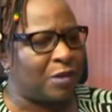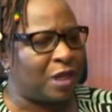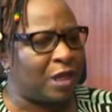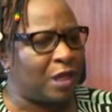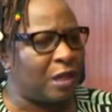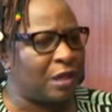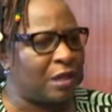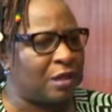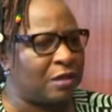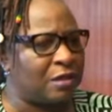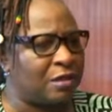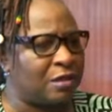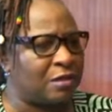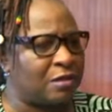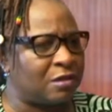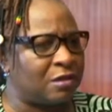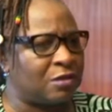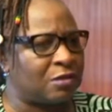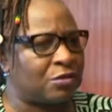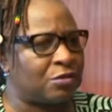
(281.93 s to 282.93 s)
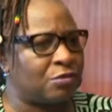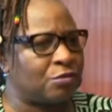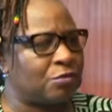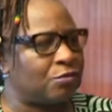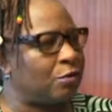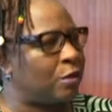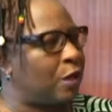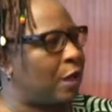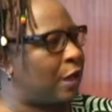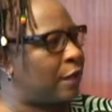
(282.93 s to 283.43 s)
maize,
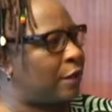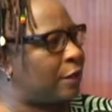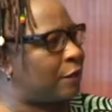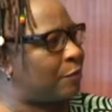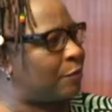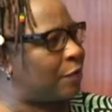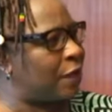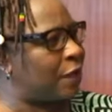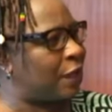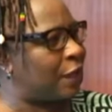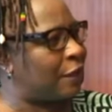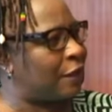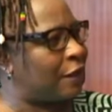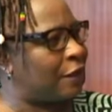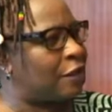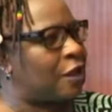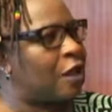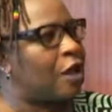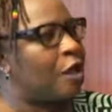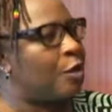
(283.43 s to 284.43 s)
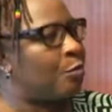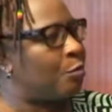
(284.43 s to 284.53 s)
sugar, and something like that.